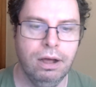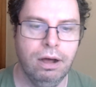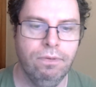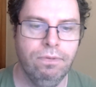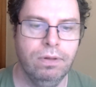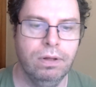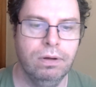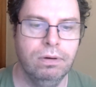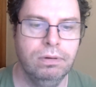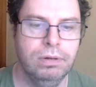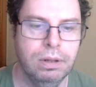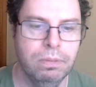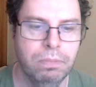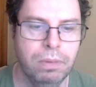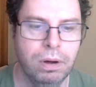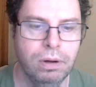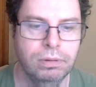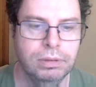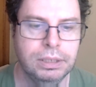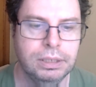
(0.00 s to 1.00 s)
Italy
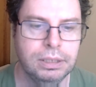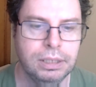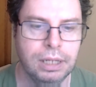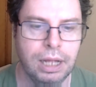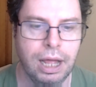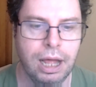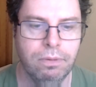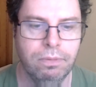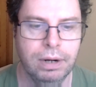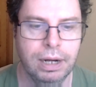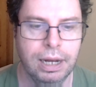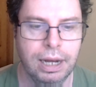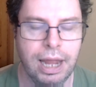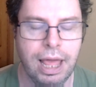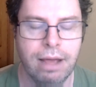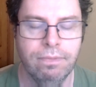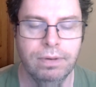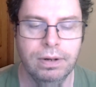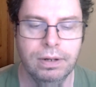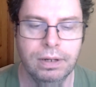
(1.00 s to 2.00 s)
offload the most
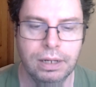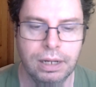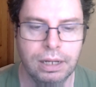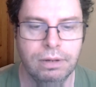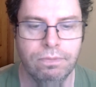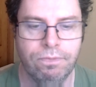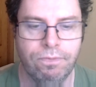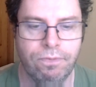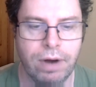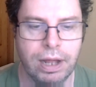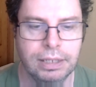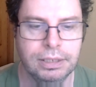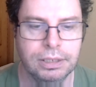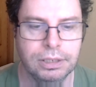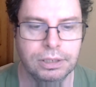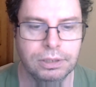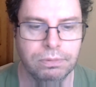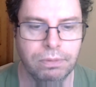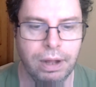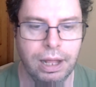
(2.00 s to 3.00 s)
with 11,
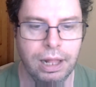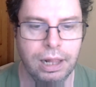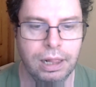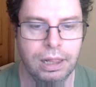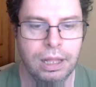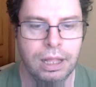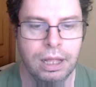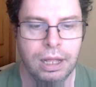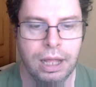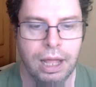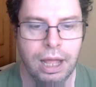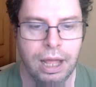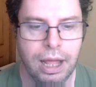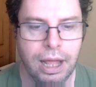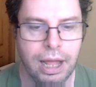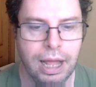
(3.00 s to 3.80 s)
France as well.